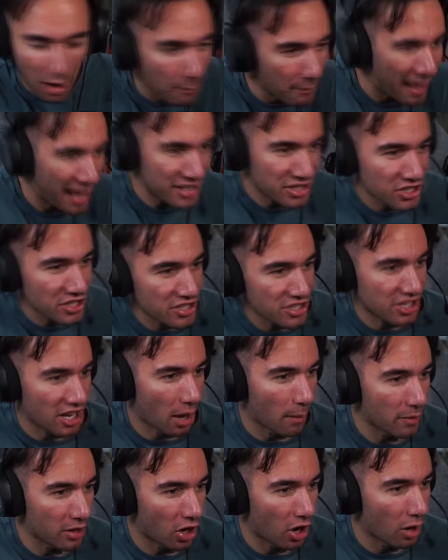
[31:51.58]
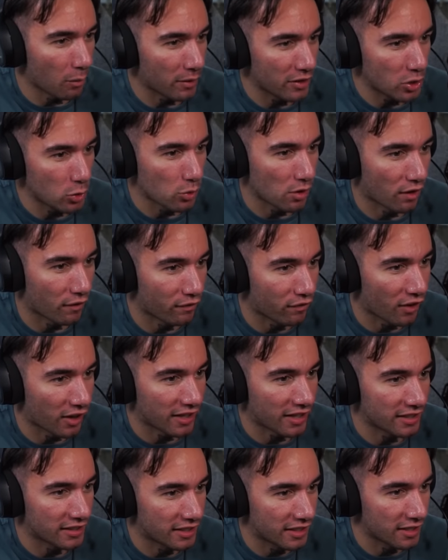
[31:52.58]
Imagine this coming on when you were a
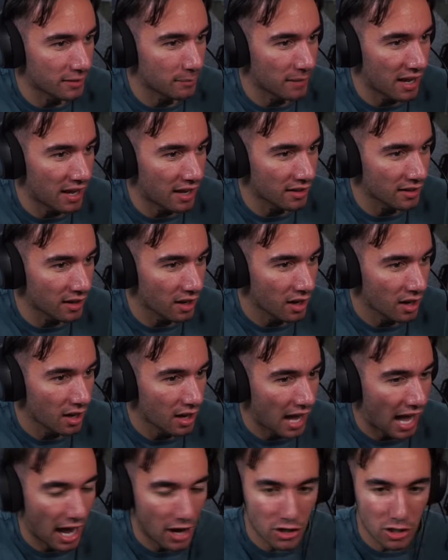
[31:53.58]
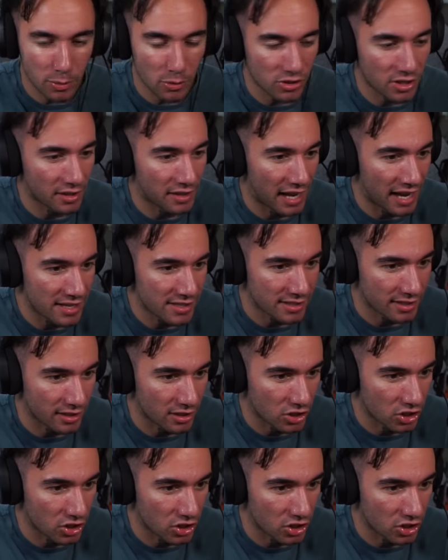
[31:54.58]
fucking kid, man. How are you supposed to dance to this